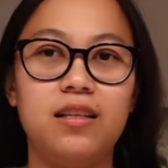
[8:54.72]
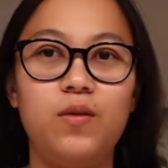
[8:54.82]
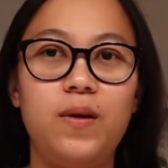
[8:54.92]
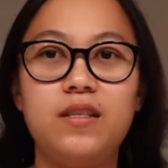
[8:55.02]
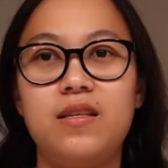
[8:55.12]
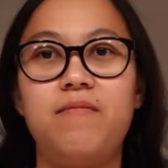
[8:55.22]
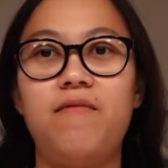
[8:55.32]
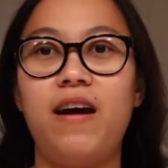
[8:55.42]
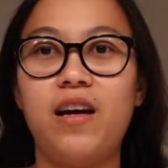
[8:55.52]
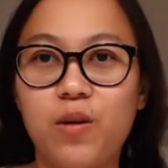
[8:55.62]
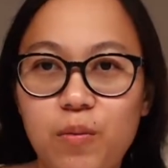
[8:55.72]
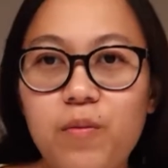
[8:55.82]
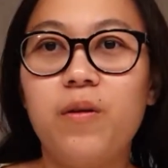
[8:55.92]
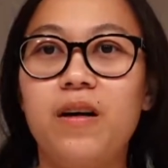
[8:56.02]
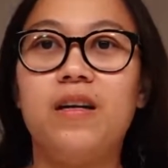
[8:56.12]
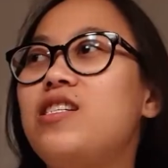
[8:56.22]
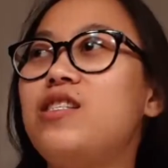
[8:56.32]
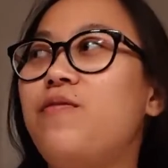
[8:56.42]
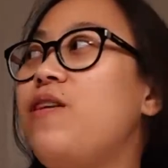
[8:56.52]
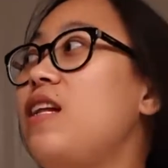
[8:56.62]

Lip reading: doing some vacuum. We just